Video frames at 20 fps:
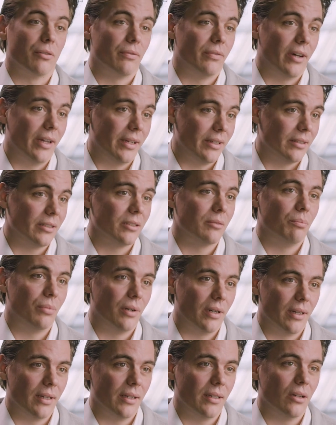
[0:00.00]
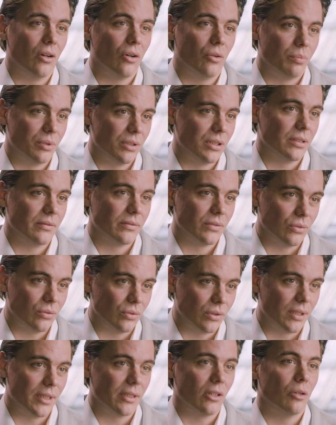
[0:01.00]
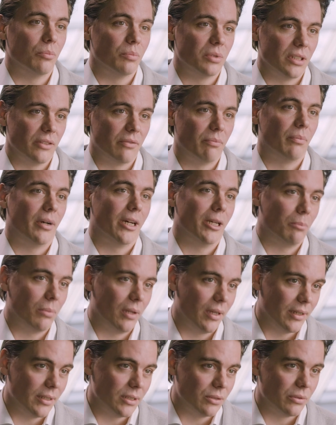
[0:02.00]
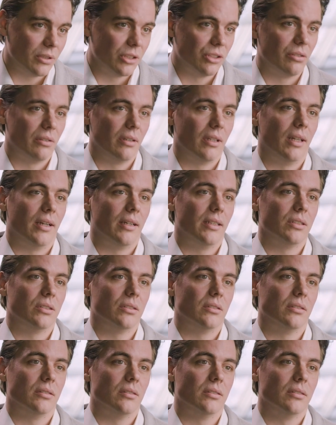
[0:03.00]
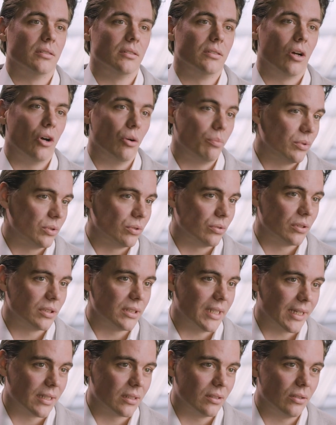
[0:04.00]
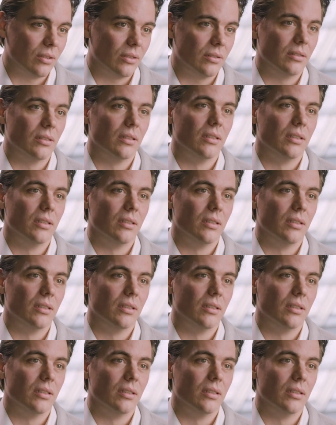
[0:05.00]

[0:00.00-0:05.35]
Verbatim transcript: provided by OpenShift tools like OpenShift Pipelines, which relies on open source Tecton,